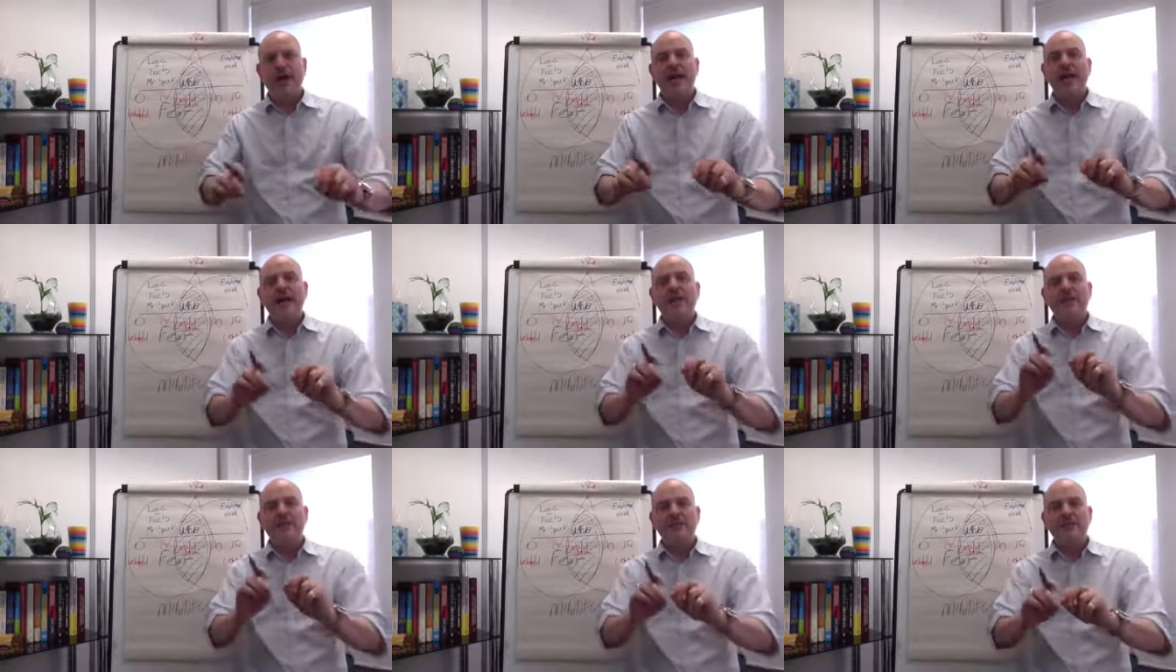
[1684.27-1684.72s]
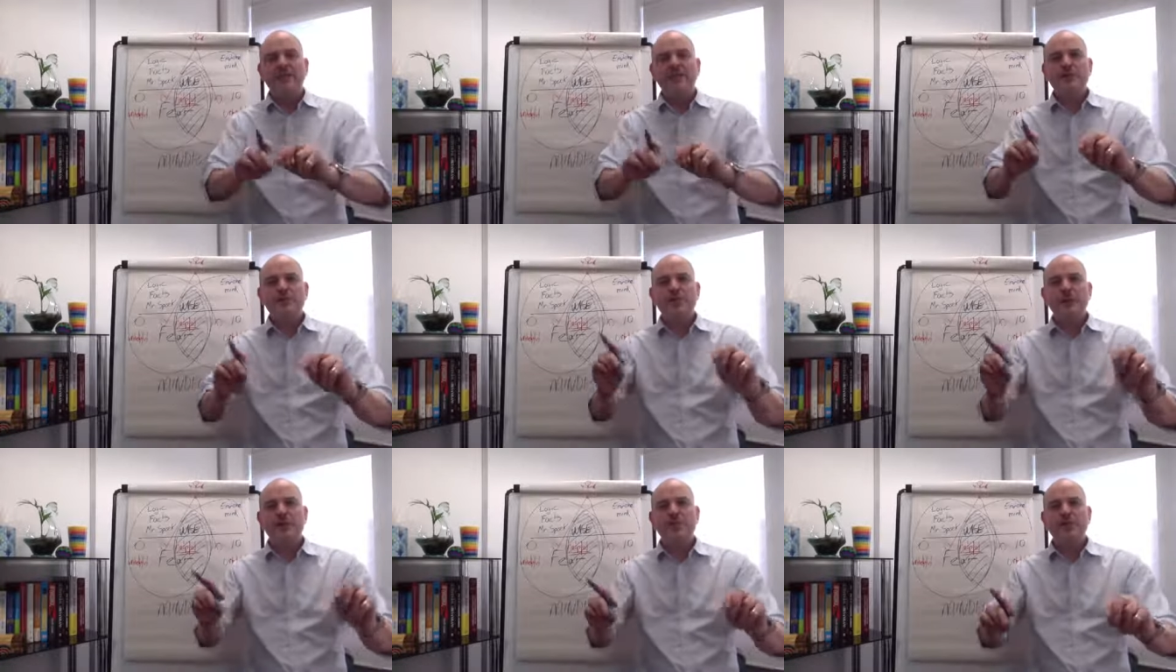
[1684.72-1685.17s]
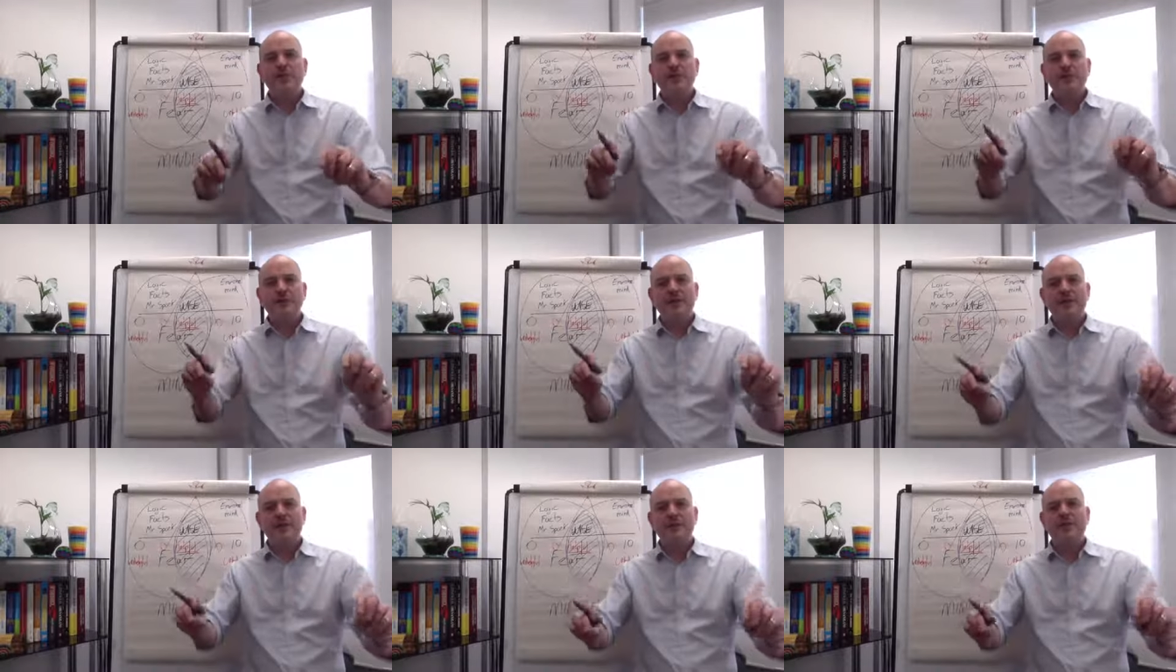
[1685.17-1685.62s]
and this is what I'm
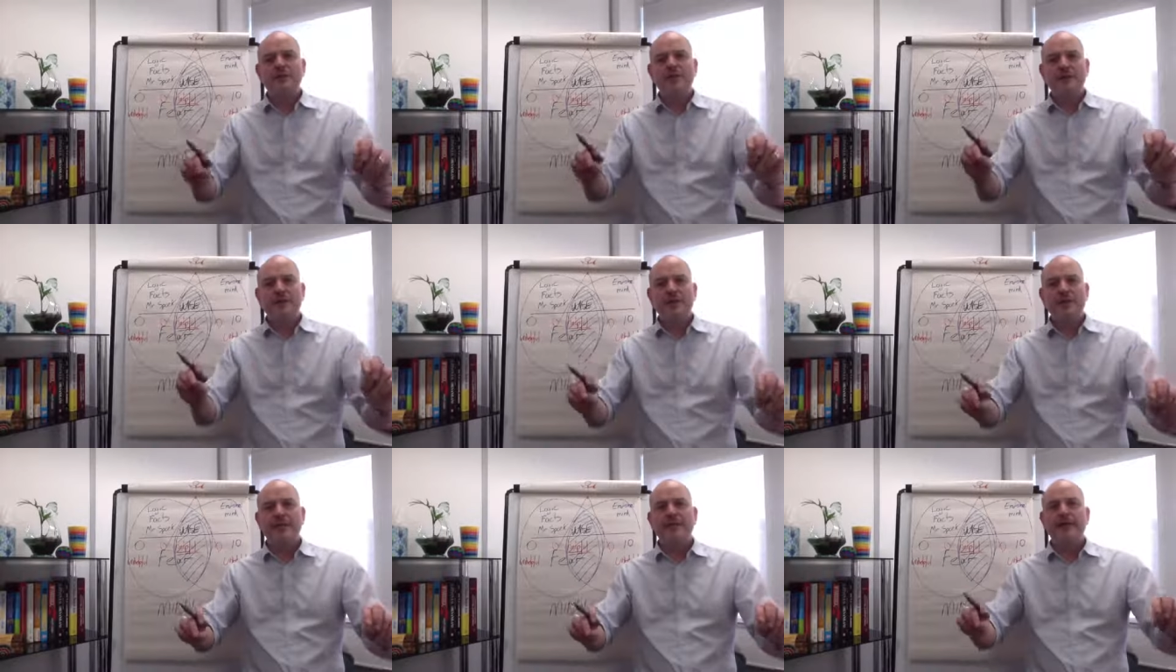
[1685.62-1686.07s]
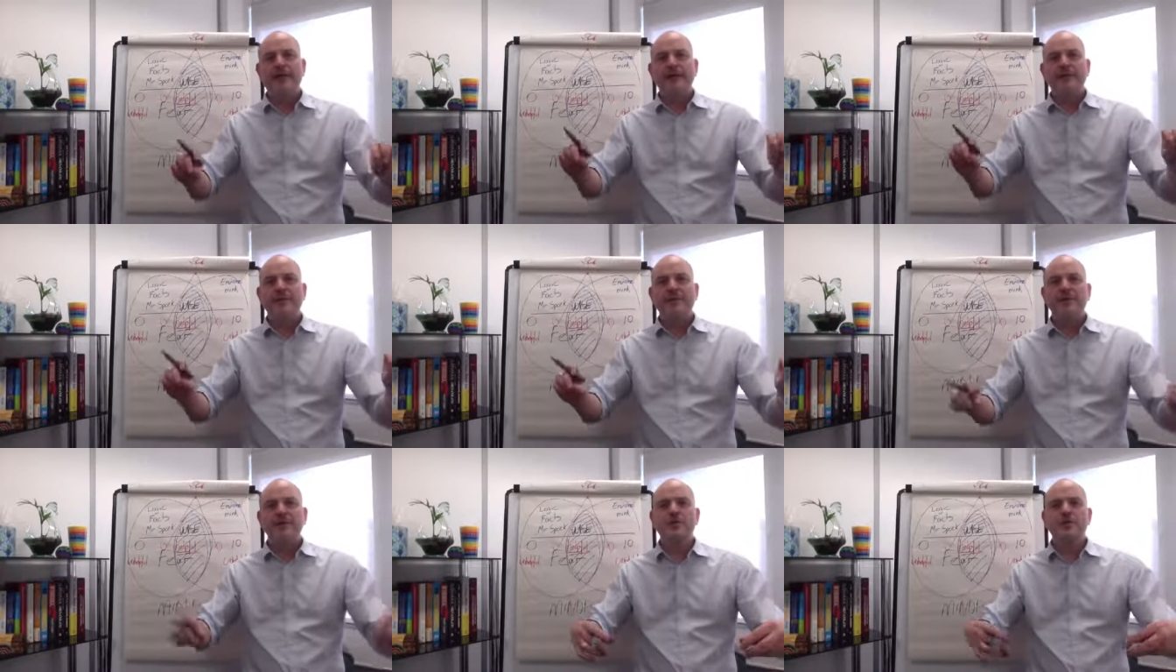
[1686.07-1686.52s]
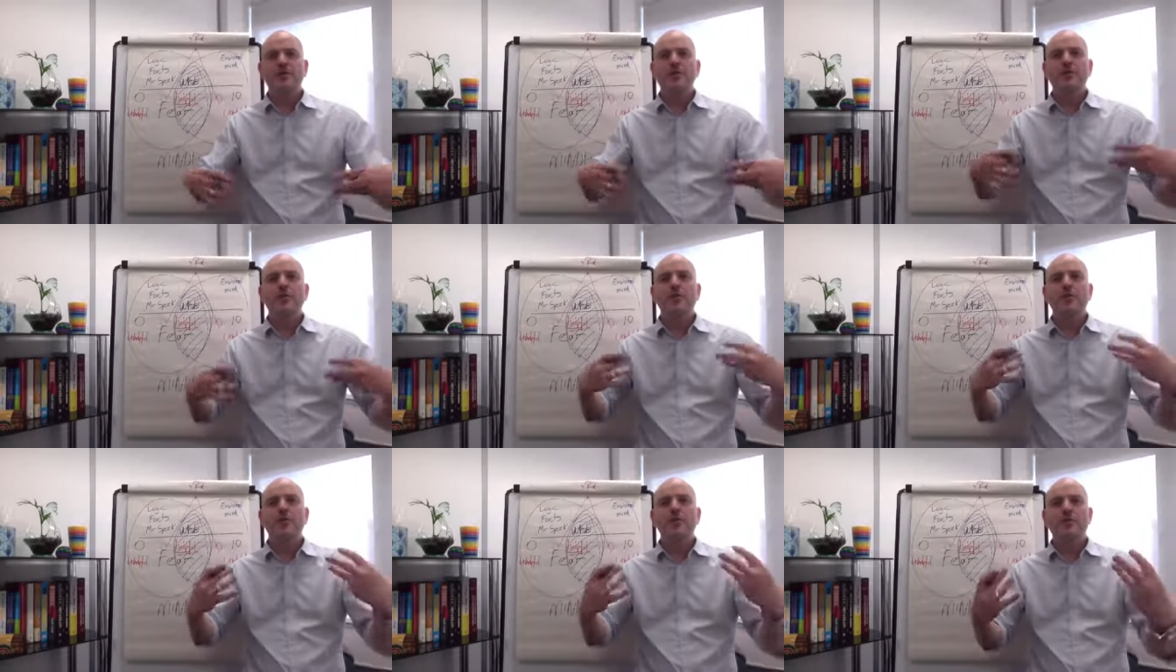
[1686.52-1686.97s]
going to do to make that
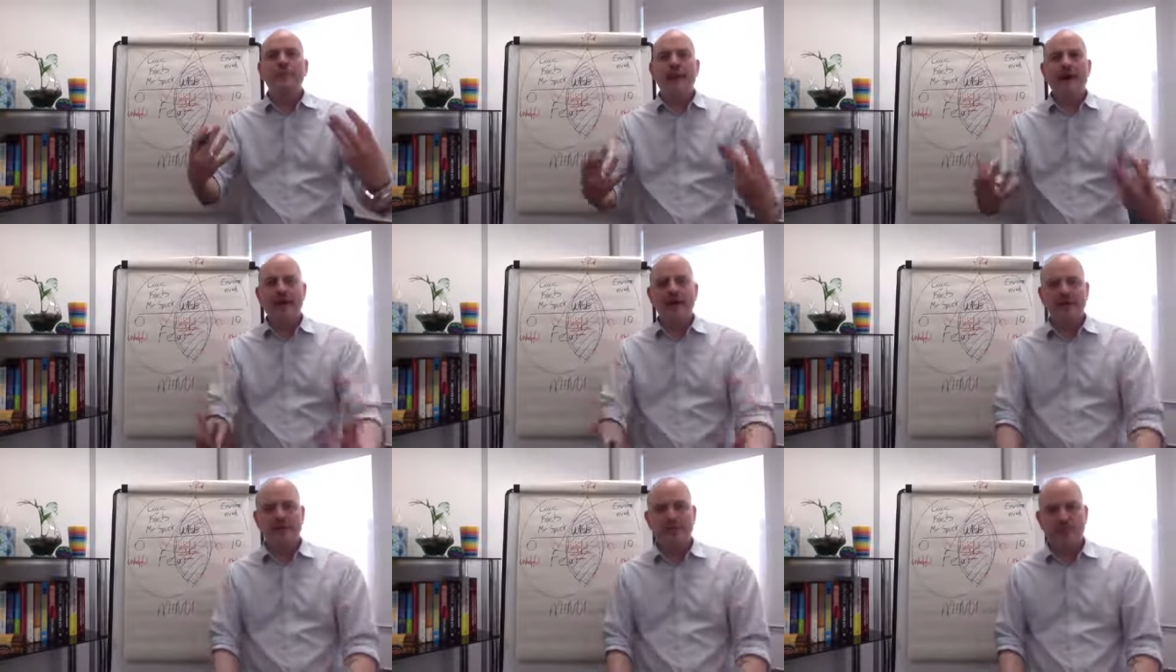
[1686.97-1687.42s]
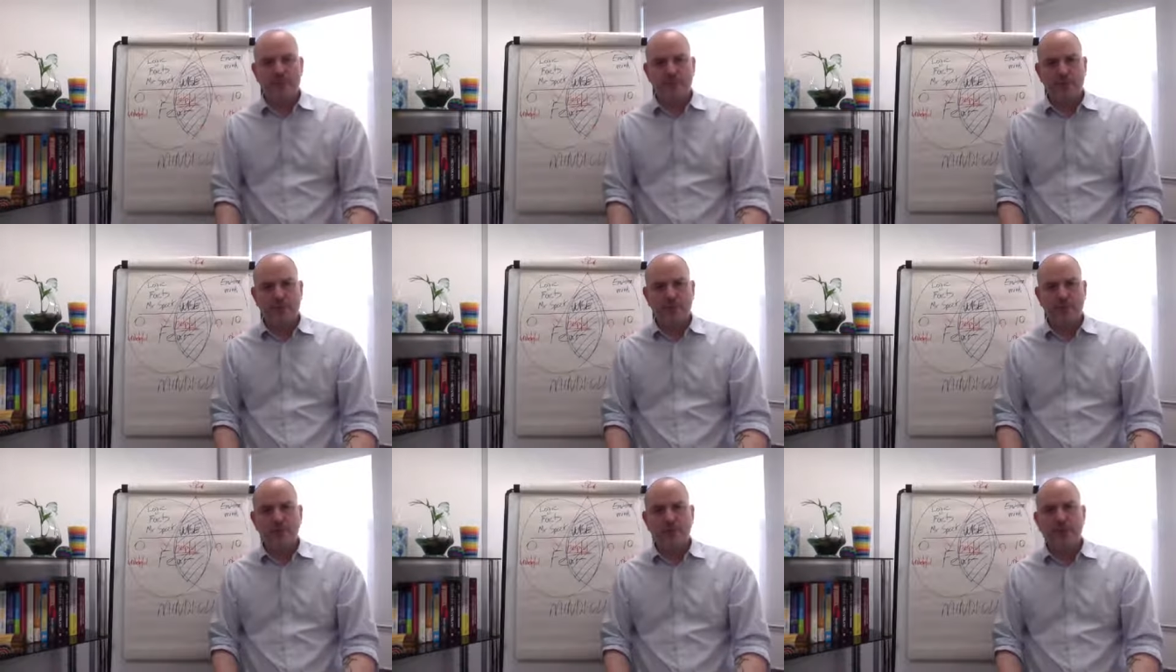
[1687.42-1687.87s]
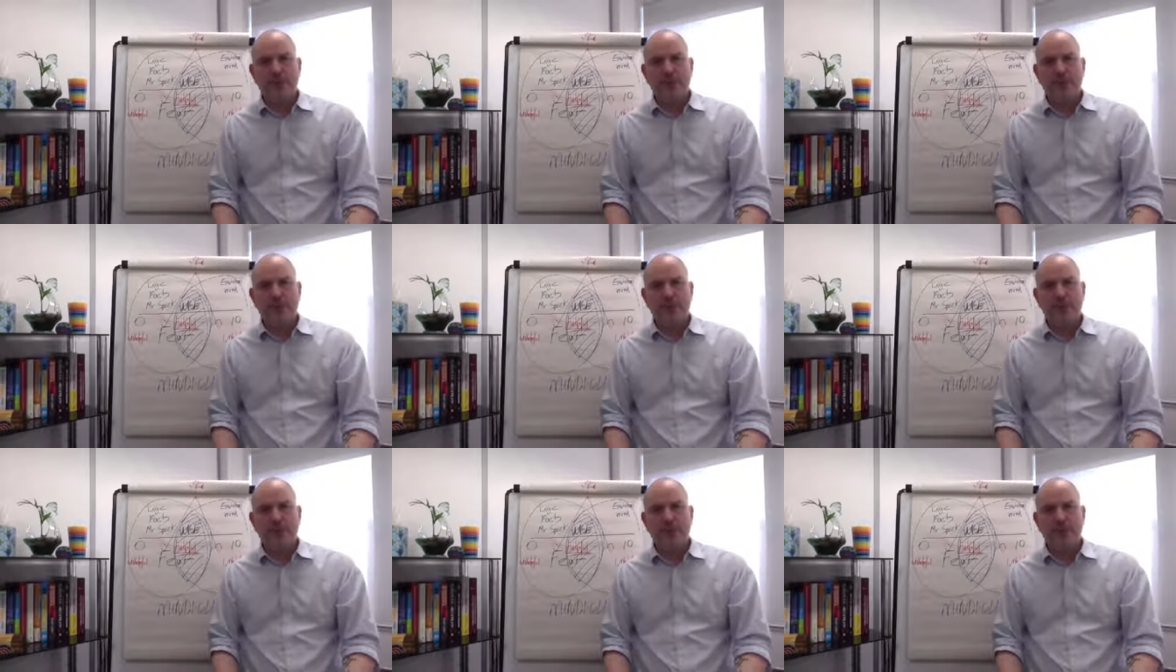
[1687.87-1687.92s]
emotion more manageable.